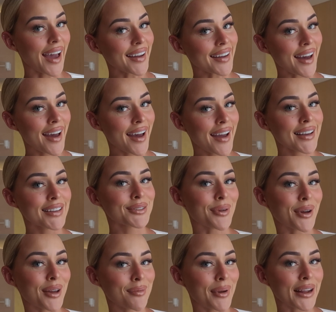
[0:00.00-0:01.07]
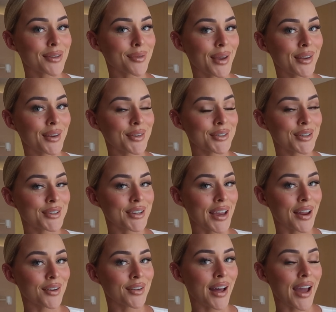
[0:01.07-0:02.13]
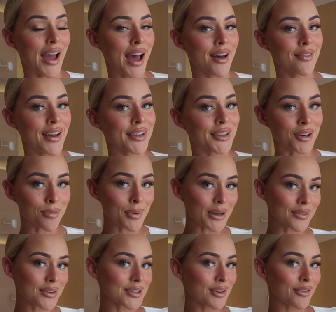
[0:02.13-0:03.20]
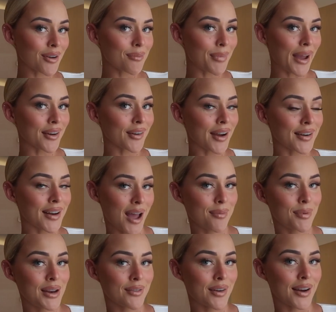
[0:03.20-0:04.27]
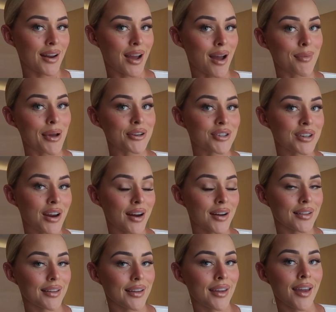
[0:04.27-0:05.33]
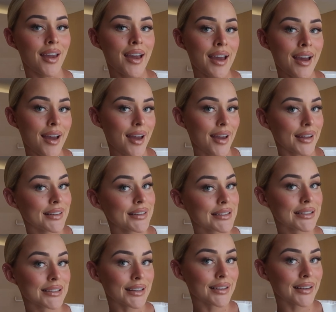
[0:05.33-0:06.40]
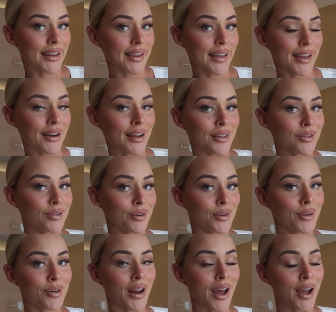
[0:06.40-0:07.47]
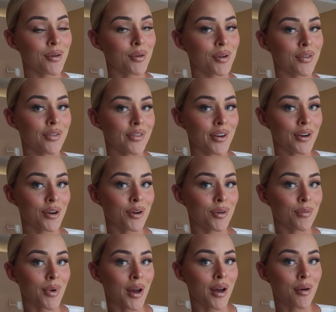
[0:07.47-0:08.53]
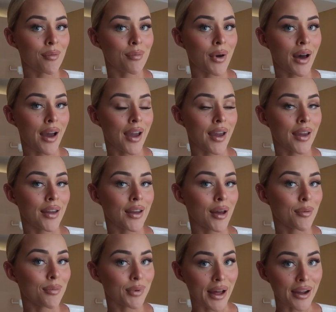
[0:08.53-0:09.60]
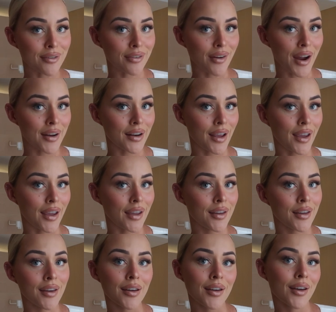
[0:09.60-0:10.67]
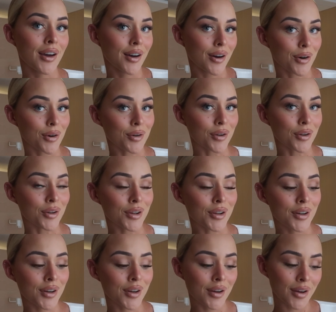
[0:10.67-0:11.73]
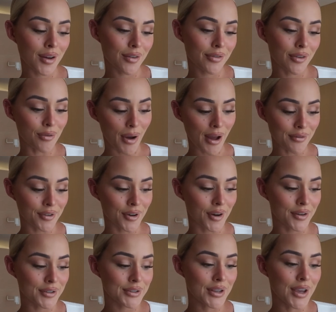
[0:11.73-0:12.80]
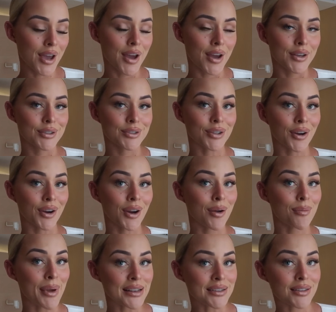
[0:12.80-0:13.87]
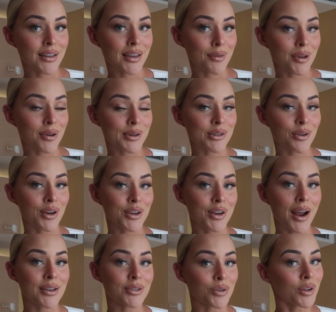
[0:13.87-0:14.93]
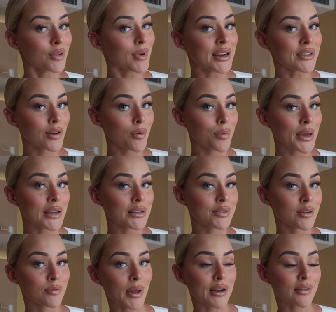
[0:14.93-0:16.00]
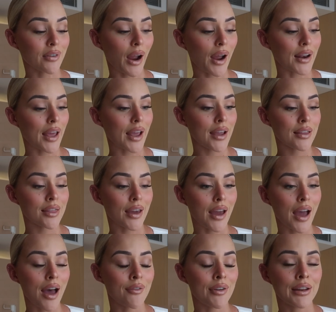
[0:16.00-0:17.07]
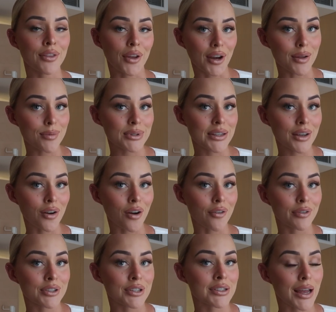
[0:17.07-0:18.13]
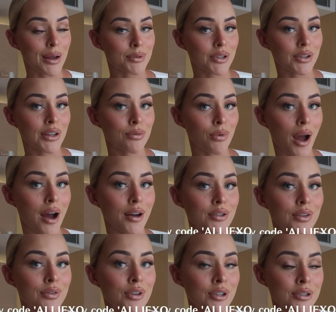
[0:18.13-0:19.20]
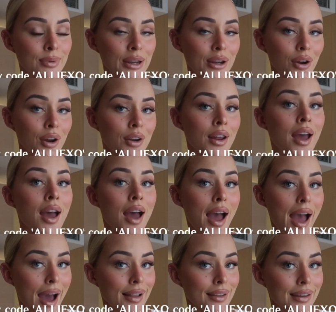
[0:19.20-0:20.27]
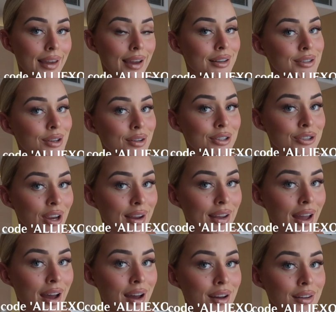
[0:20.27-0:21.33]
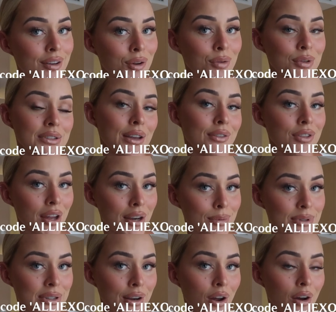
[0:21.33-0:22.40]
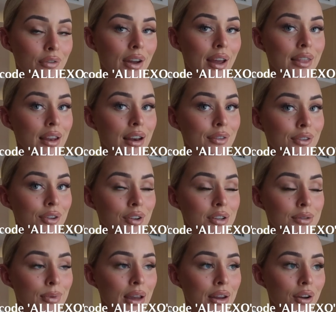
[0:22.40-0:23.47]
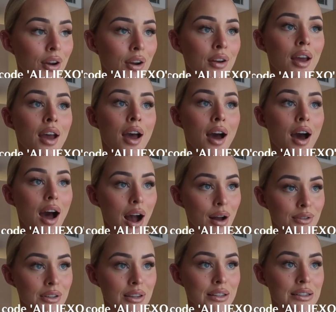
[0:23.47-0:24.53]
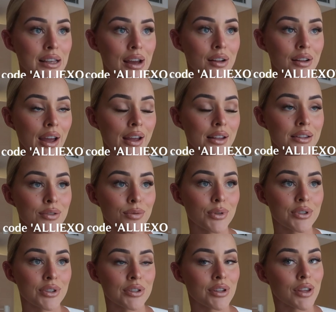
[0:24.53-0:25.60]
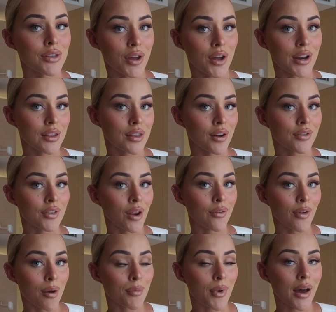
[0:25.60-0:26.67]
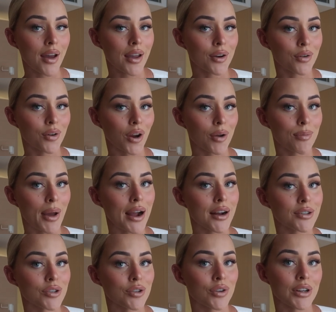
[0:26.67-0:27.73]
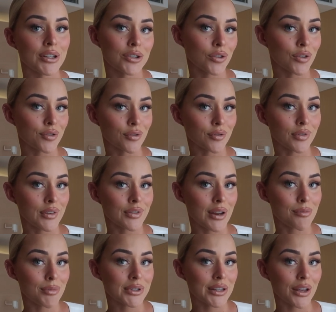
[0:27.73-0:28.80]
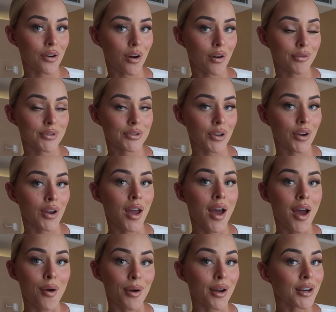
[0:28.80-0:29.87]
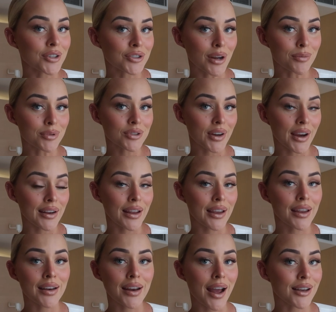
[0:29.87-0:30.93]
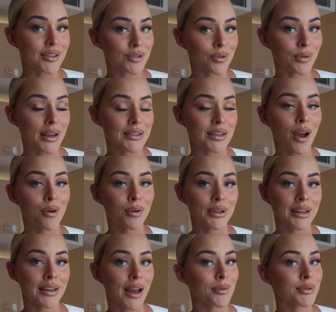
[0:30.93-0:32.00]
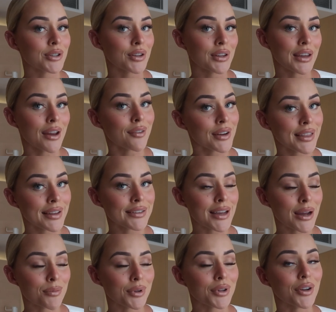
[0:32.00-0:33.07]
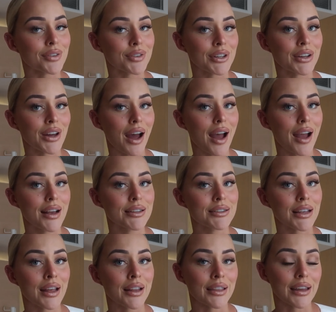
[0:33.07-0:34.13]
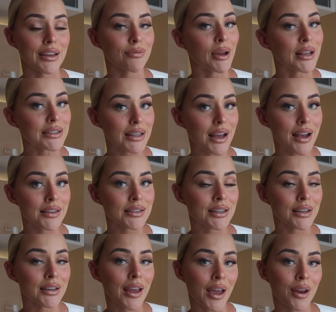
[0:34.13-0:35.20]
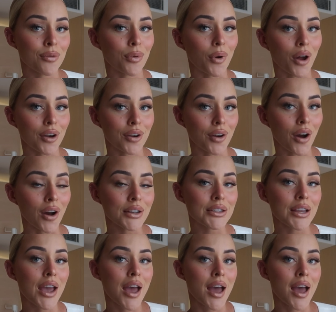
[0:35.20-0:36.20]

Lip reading: Hi guys, welcome back to my YouTube channel. I have a little bit of a different background happening right now. I'm actually currently in Sydney and I thought I would film my Black Friday haul for White Fox. So basically I'm going to be showing you guys all of my top picks for Black Friday. They are having 30% off, which is absolutely wild. So if you use my code ALIEXO at the checkout, you will save 30% off. And then if you use my code after the sale ends, which is the 30th of November, it'll go back to its usual 15% off. So we're going to jump straight in. As always, I will link absolutely everything down below for you guys and leave my sizing and whatnot.